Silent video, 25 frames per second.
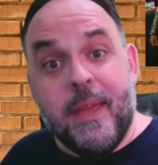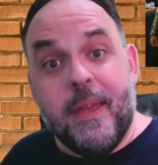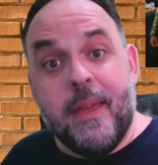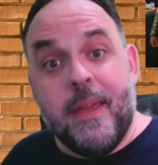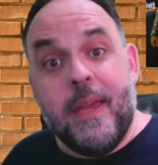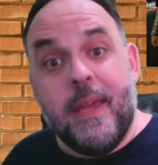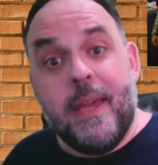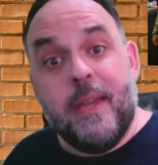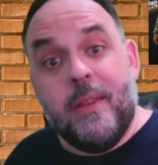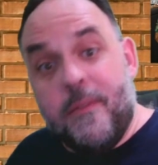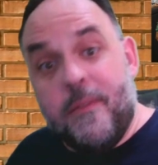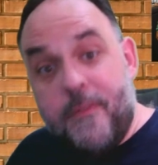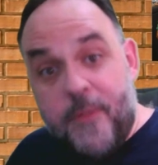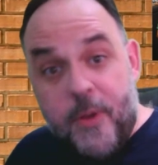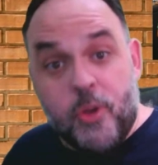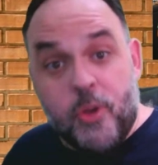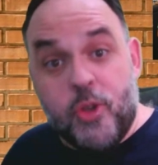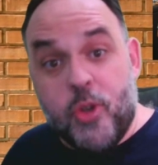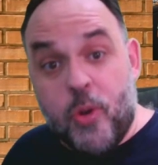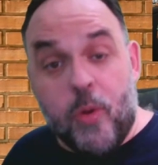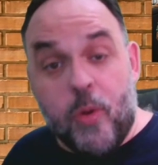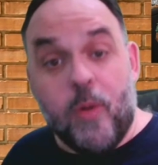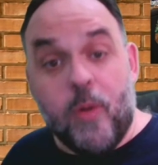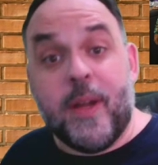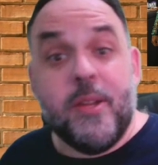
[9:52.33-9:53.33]
in the
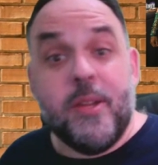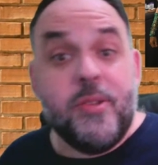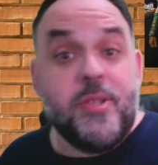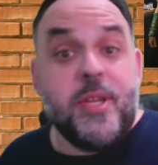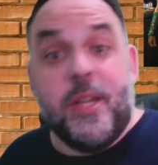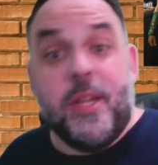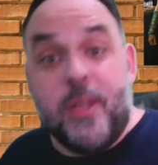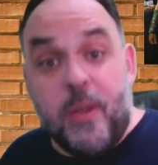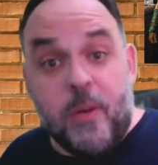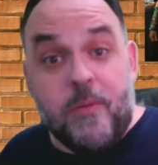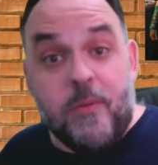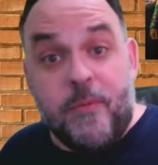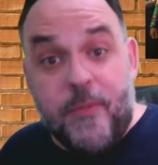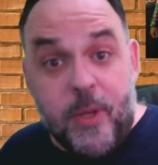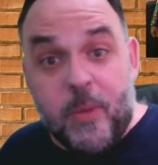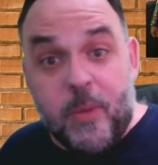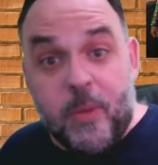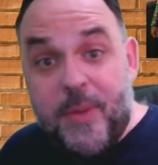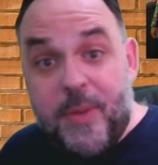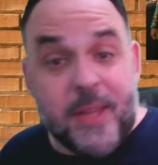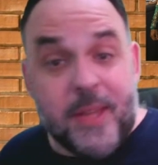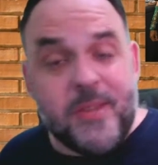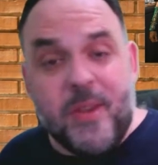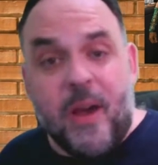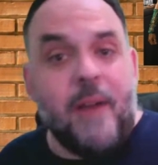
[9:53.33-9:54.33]
future, or a continued feud
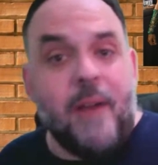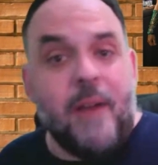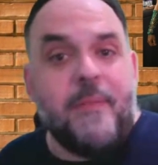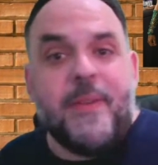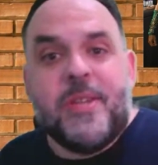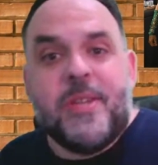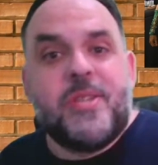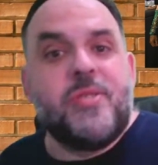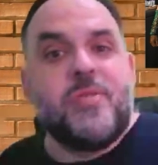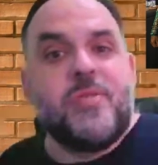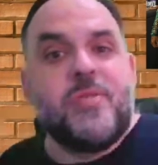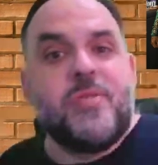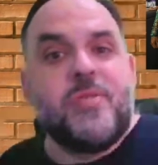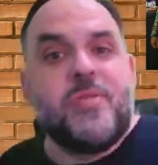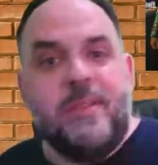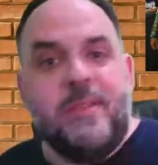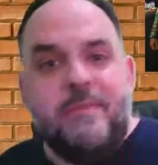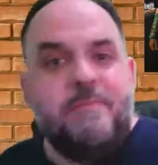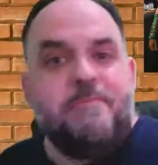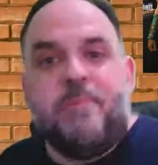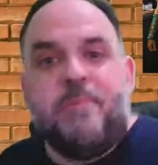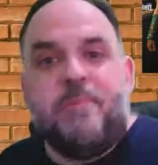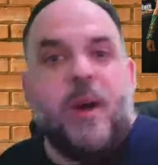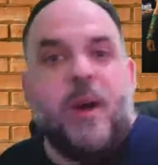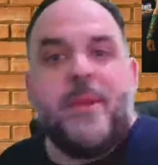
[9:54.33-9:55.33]
that's
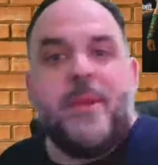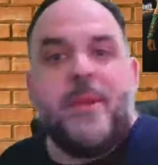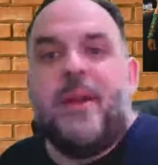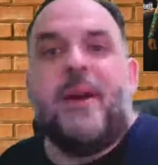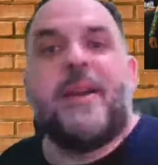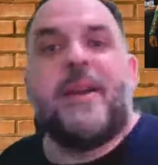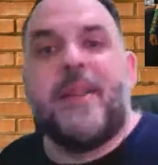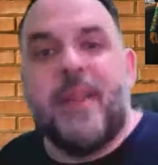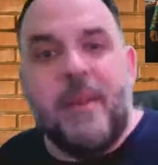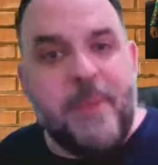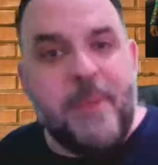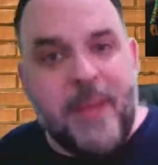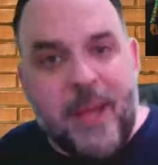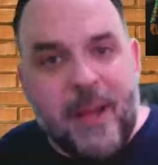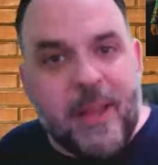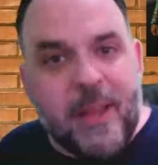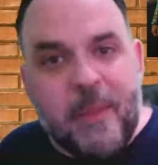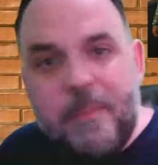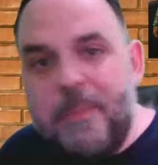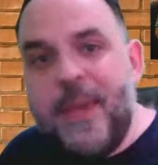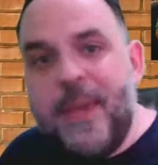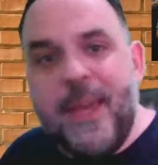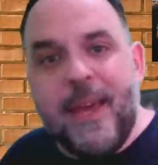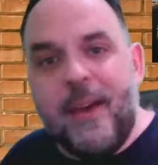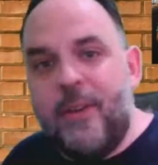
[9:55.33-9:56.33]
obviously probably not going to be
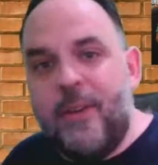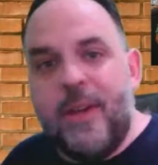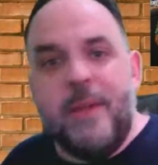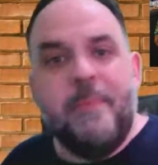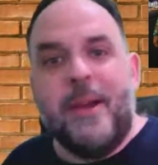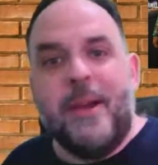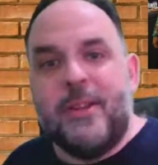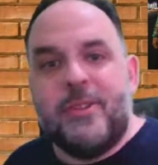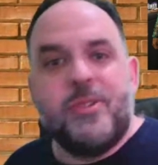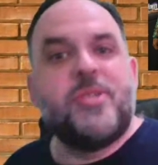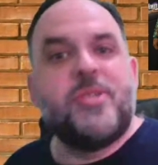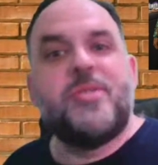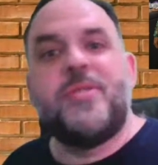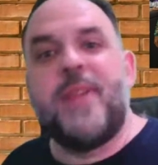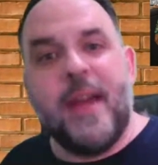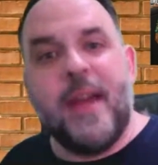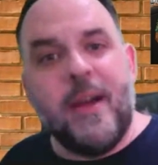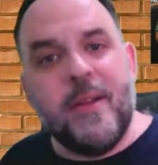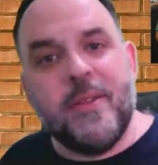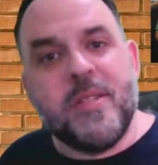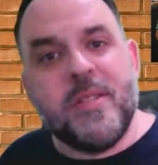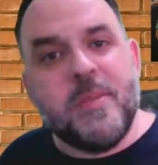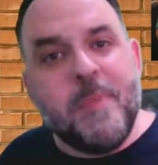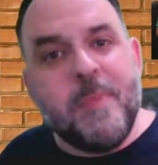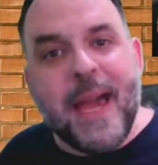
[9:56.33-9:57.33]
on the PLE, might
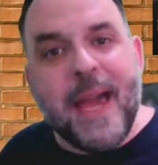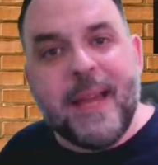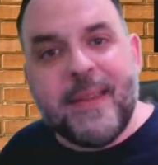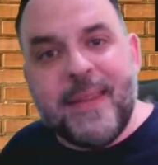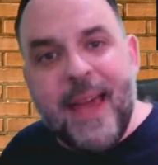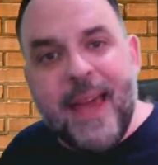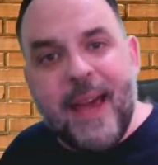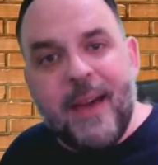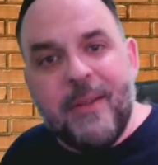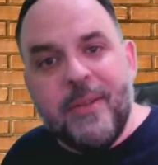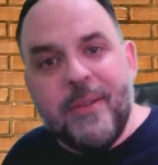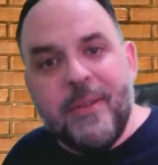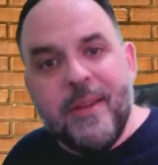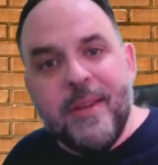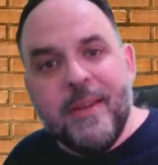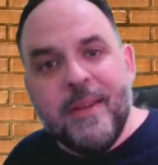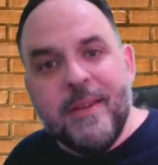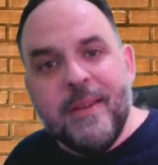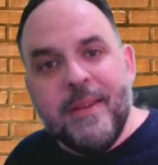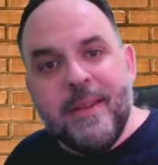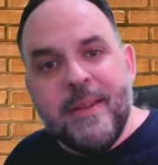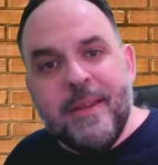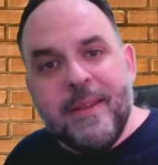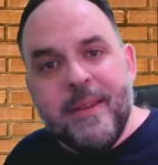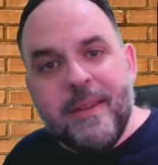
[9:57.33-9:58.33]
just stay on
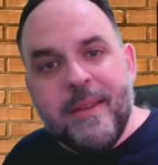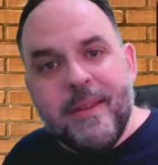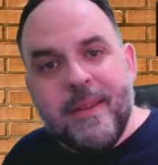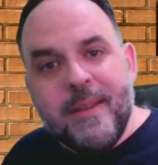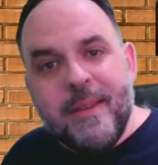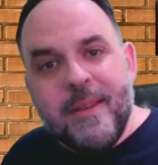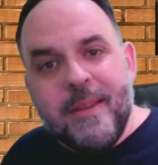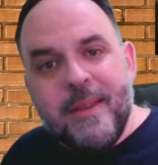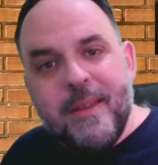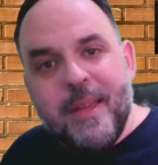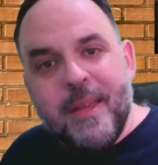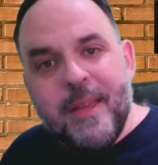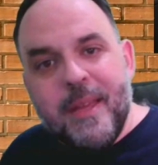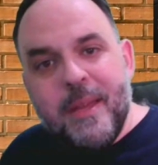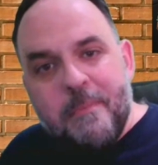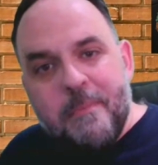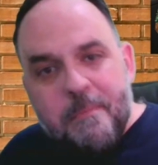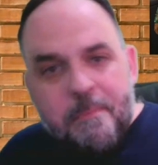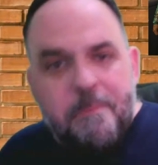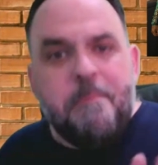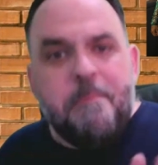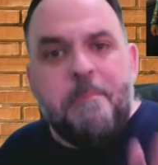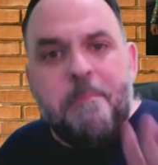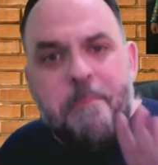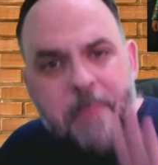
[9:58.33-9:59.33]
SmackDown,
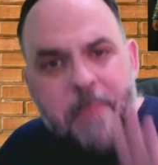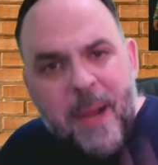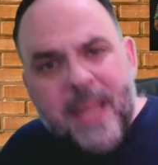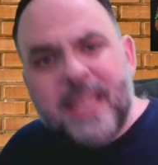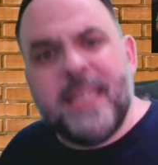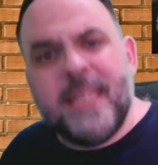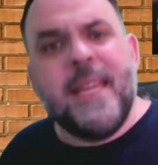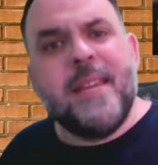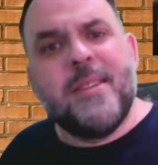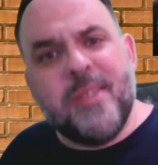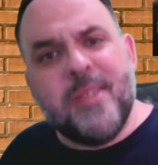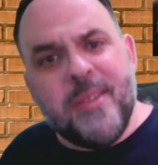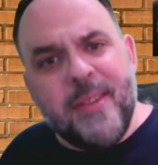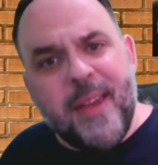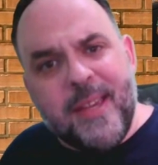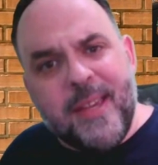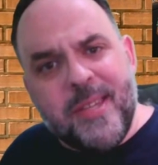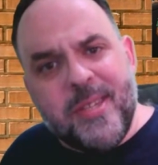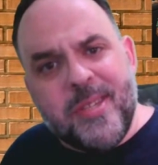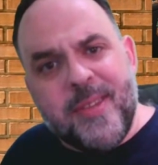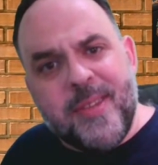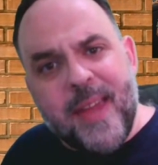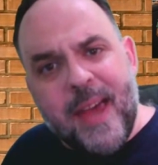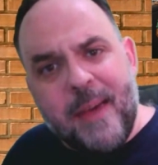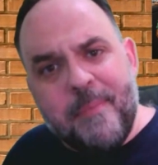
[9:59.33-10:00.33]
but it is a
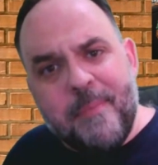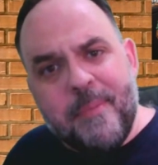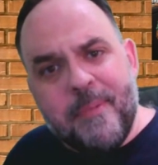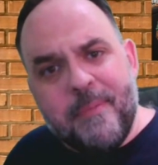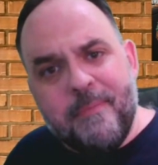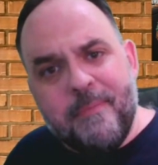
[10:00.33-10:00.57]
nice step.